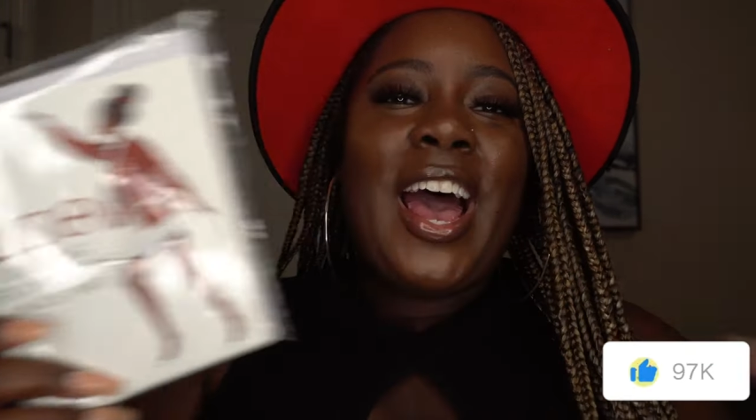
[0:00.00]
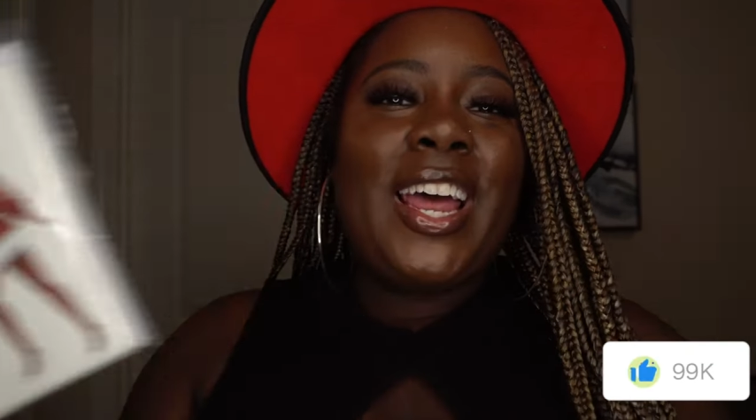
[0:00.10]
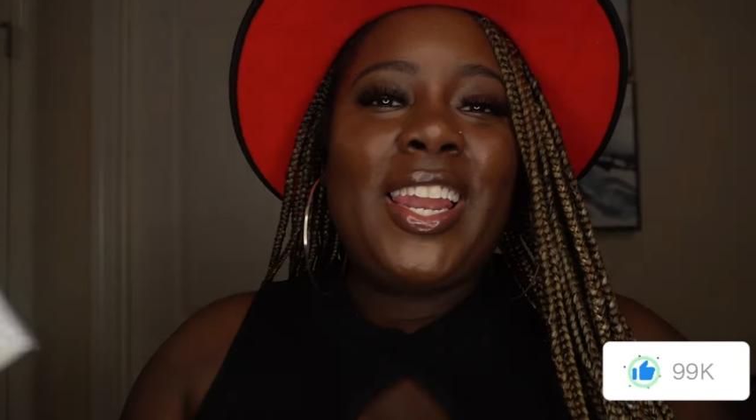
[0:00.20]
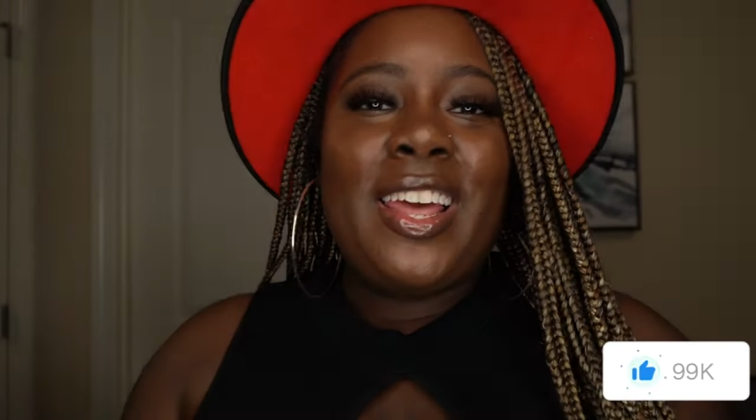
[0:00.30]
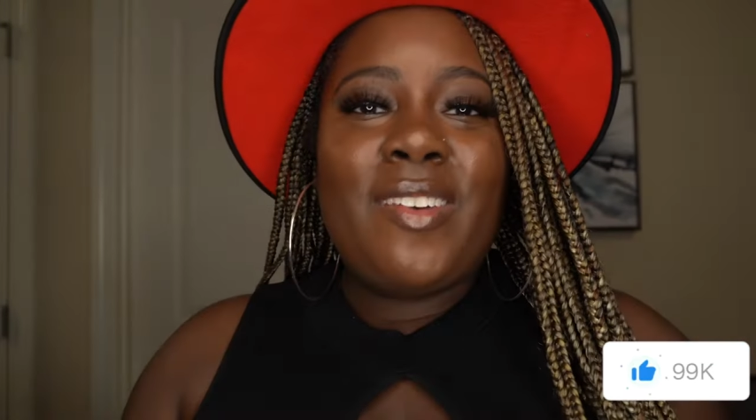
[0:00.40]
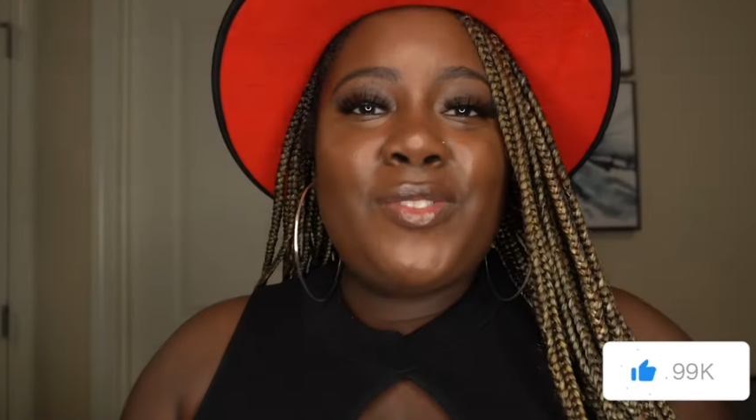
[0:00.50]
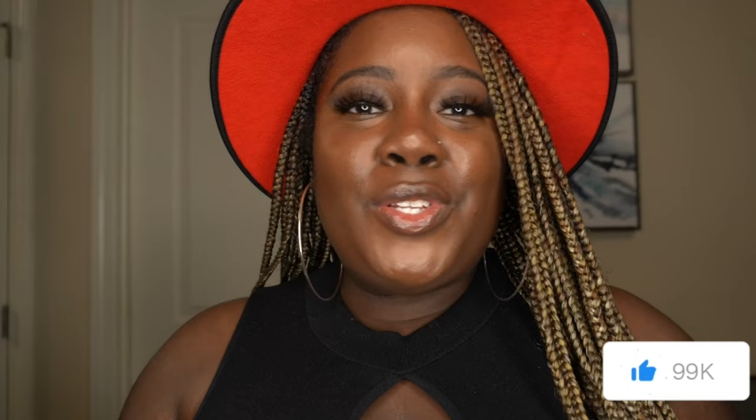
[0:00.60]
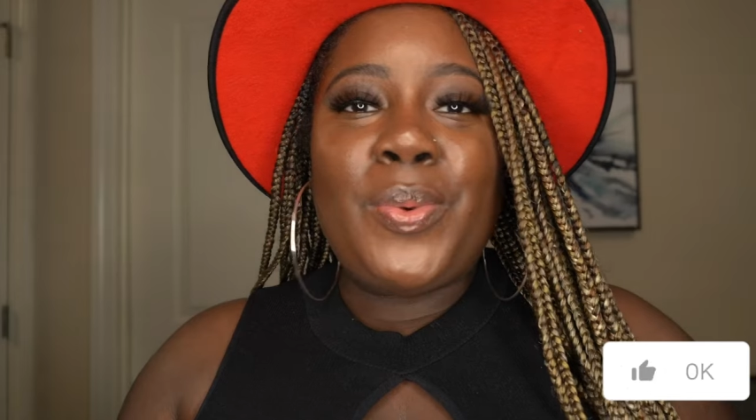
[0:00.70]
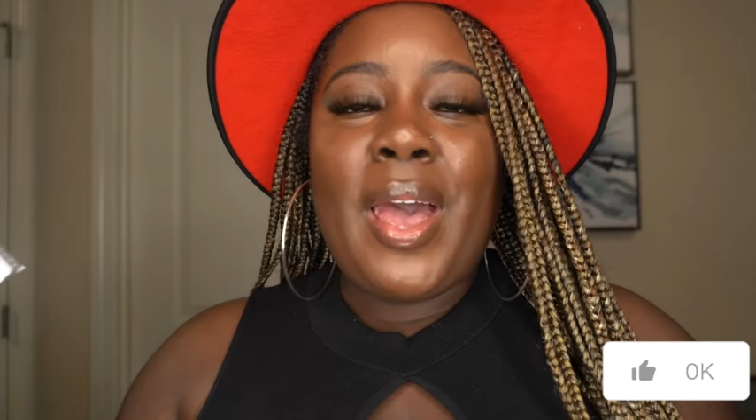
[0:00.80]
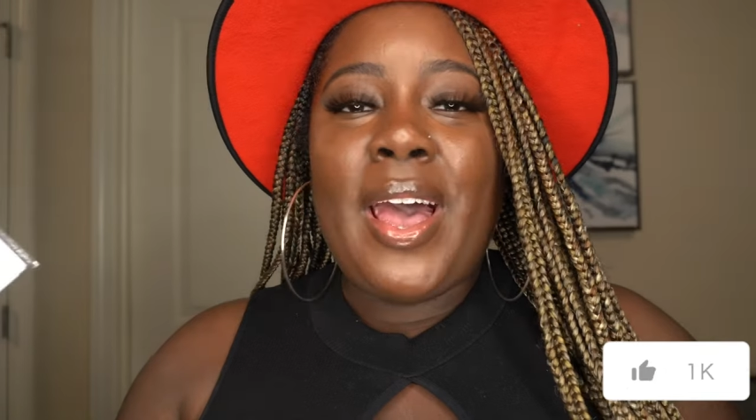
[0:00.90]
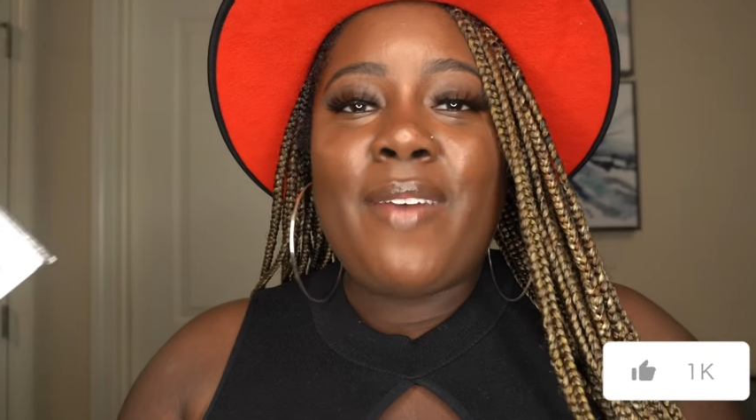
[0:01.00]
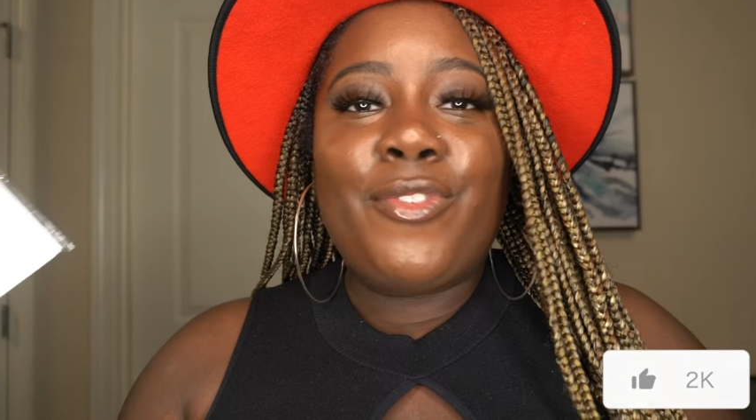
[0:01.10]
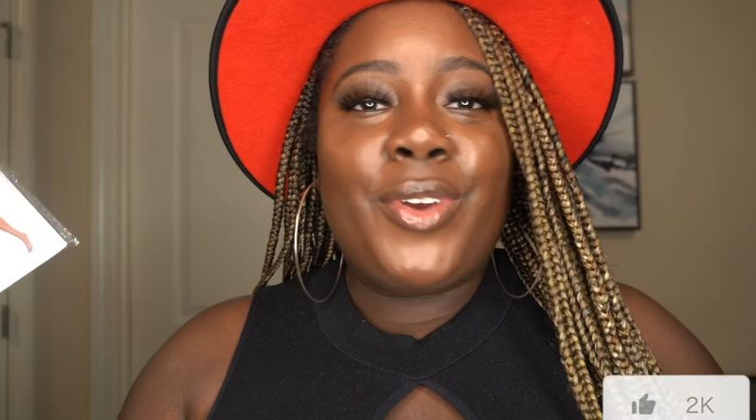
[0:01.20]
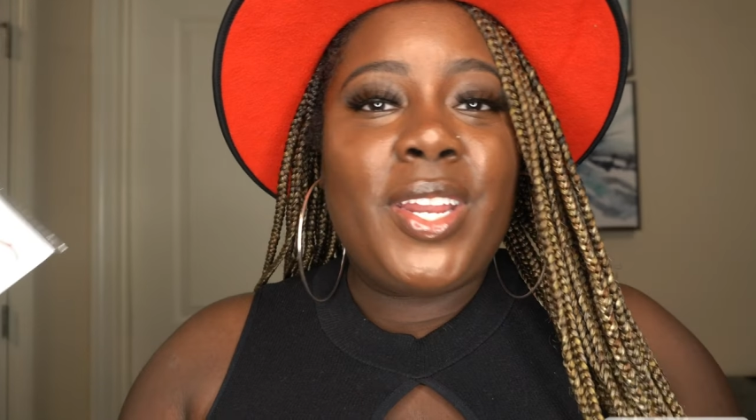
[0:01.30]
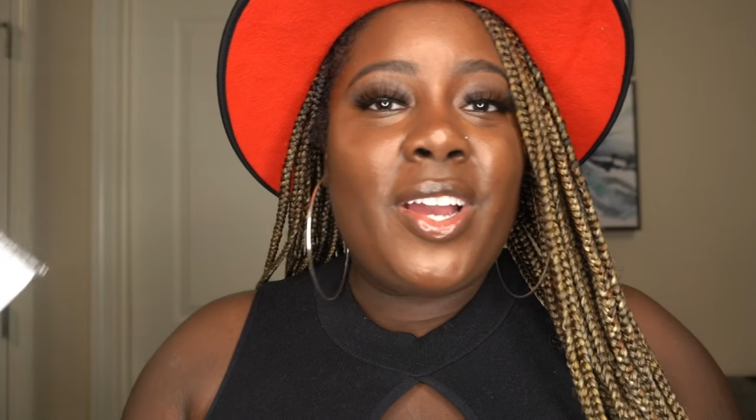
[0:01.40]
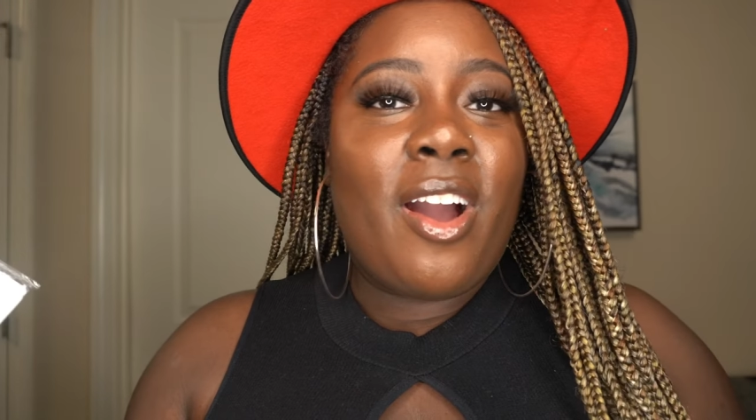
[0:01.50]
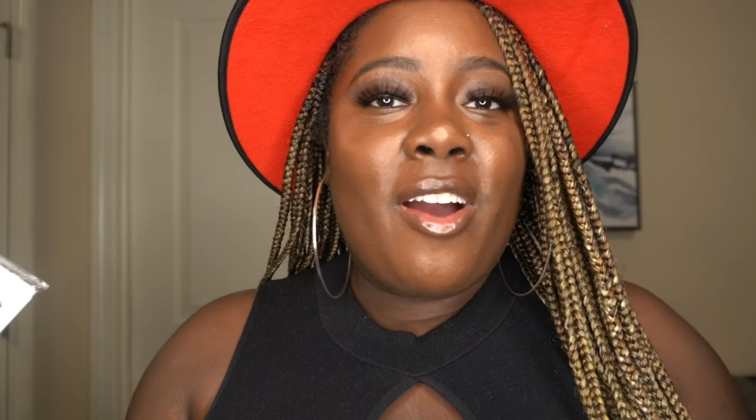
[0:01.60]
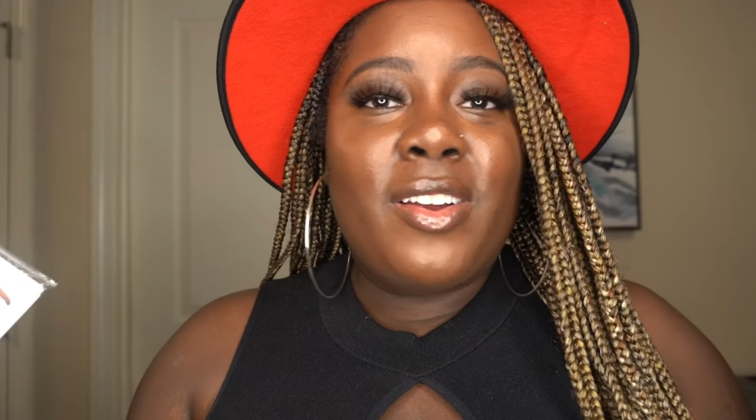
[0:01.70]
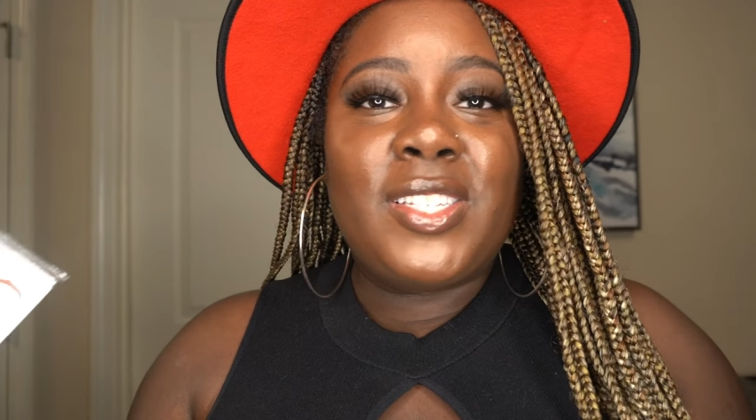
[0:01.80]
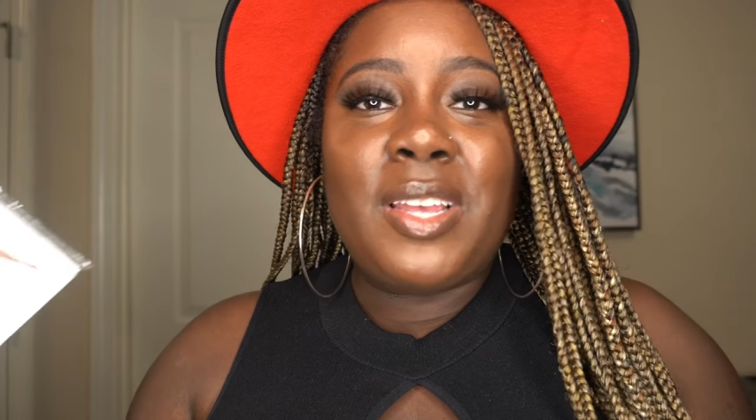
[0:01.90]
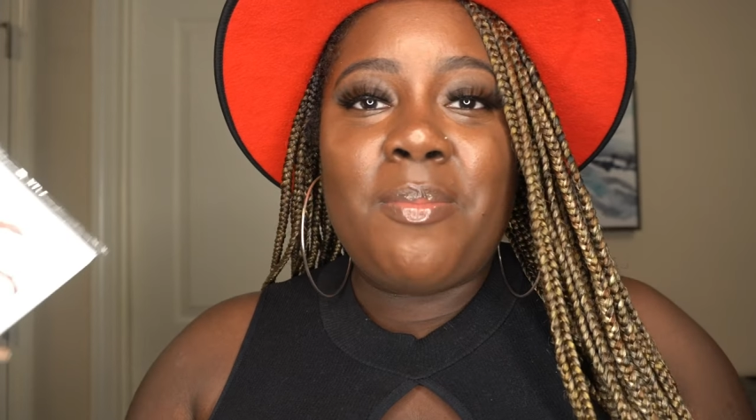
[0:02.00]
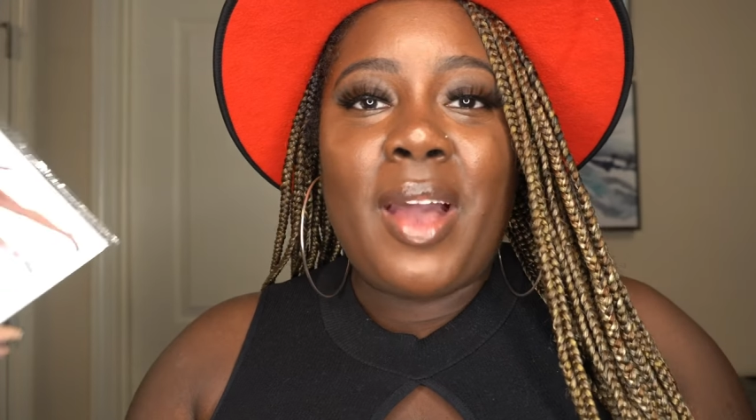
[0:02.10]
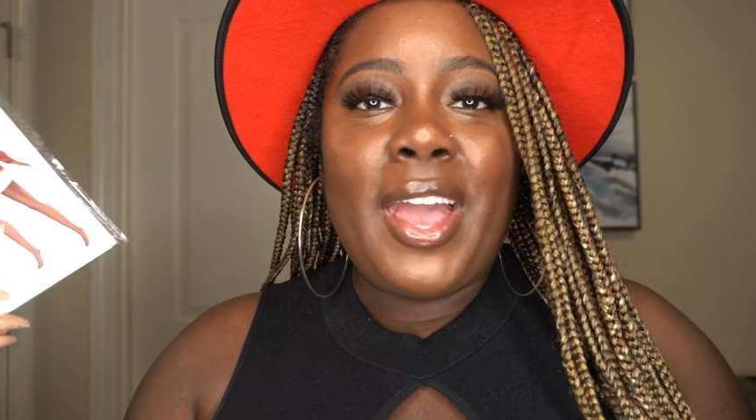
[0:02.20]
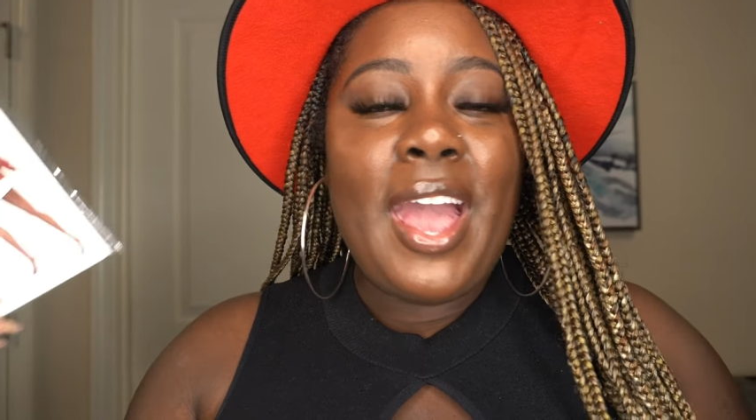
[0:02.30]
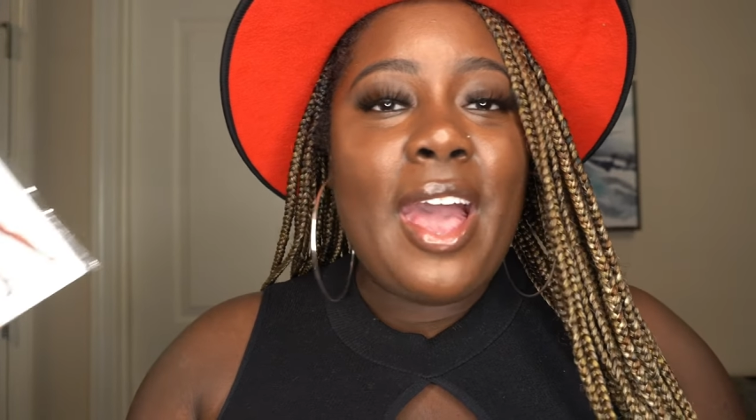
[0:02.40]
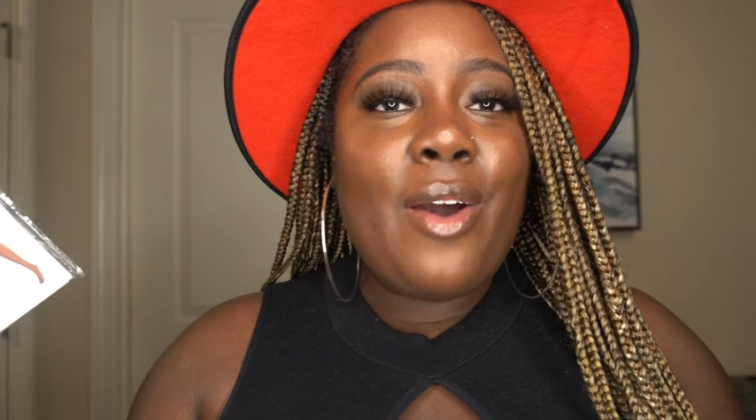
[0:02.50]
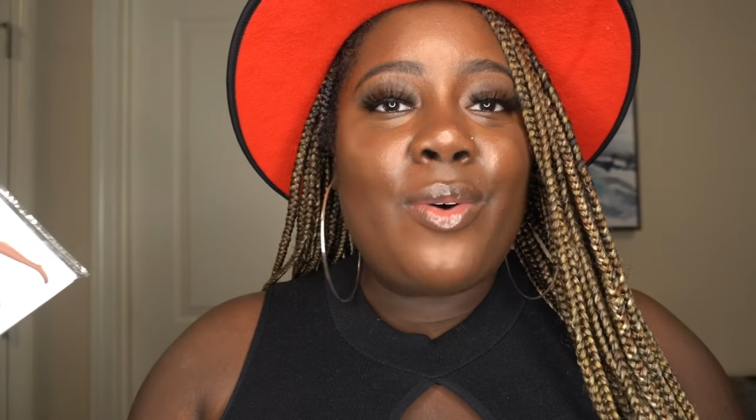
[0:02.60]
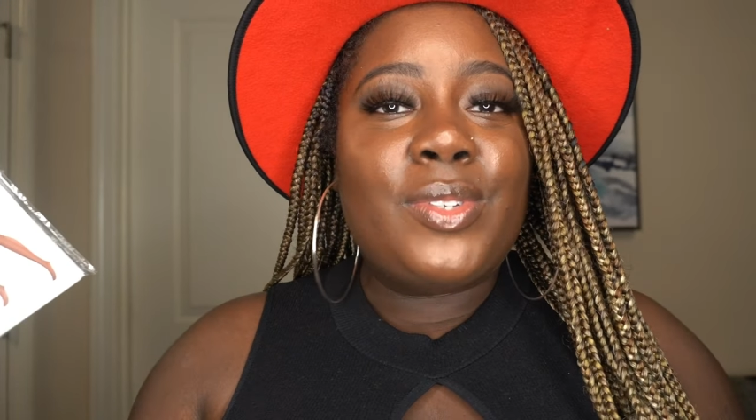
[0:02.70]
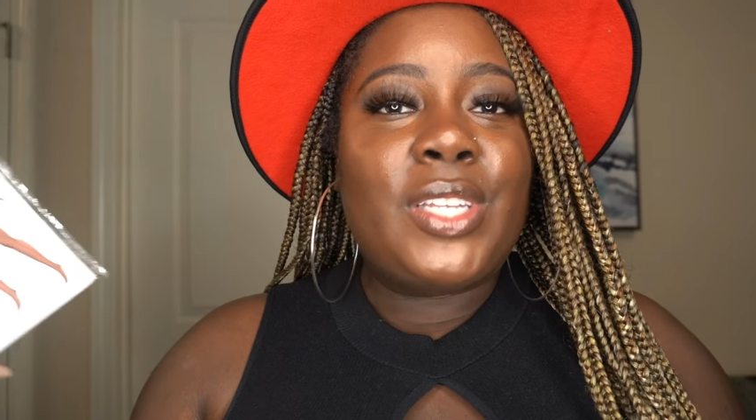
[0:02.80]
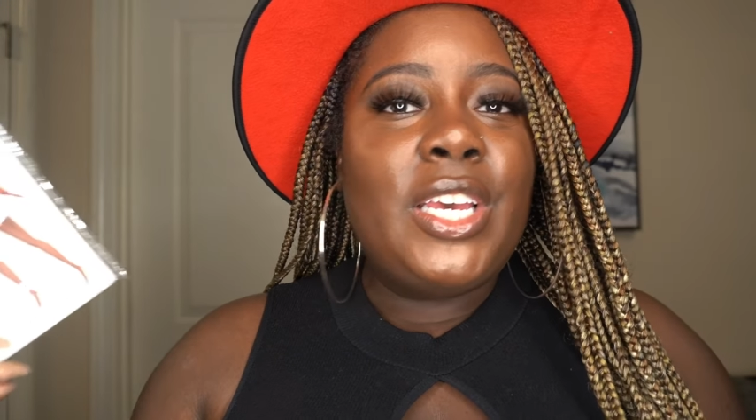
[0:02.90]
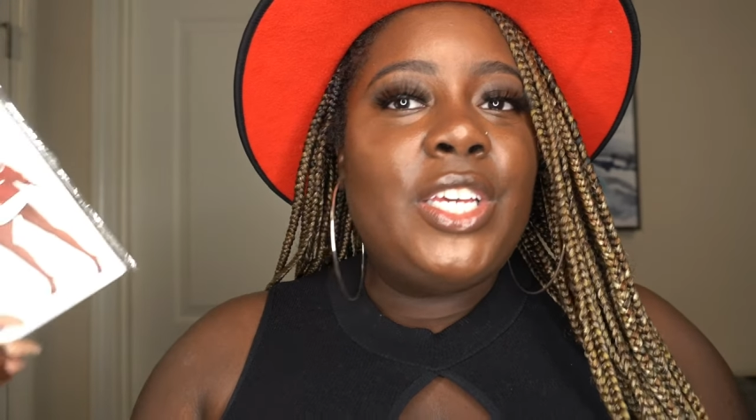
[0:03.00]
I love to have greeting cards in my house